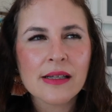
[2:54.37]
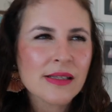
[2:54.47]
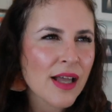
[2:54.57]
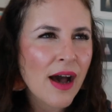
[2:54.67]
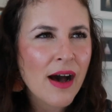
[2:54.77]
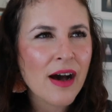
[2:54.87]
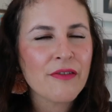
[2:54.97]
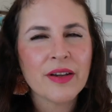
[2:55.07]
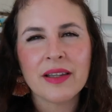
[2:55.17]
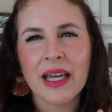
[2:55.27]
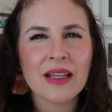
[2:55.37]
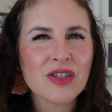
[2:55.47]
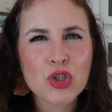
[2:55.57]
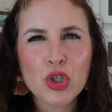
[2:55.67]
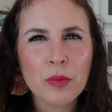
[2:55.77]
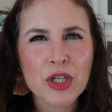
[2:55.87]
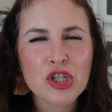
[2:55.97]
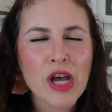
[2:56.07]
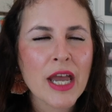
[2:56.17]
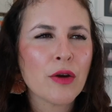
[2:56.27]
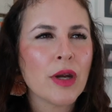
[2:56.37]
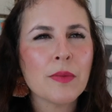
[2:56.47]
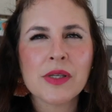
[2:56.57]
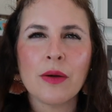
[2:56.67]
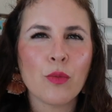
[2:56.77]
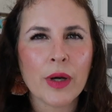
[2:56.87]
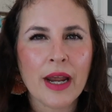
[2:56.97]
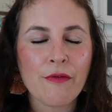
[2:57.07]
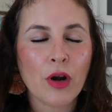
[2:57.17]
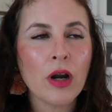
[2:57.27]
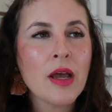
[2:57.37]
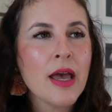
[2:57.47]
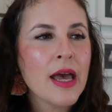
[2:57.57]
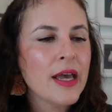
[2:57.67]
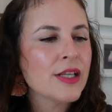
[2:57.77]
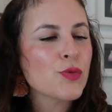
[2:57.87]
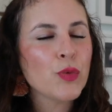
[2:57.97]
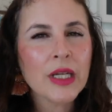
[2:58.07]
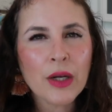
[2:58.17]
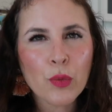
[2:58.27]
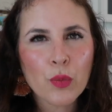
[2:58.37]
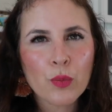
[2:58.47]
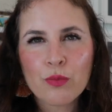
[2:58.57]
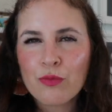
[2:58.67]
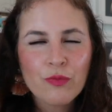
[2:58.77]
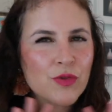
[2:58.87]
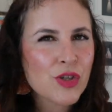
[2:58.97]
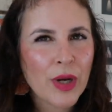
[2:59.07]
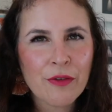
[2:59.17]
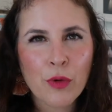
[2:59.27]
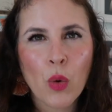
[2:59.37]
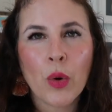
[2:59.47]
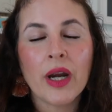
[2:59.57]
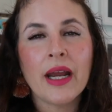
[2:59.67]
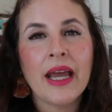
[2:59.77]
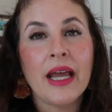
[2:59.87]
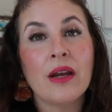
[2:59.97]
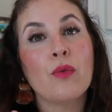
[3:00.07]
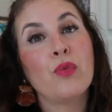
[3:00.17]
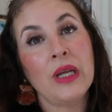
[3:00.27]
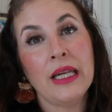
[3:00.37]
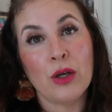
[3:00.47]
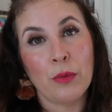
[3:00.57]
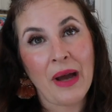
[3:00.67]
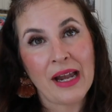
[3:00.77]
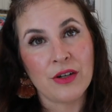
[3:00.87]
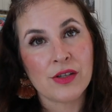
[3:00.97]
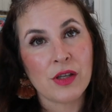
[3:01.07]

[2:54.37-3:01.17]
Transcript: stuff and like too much diagrams and whatever. It's really straightforward and really good patterns.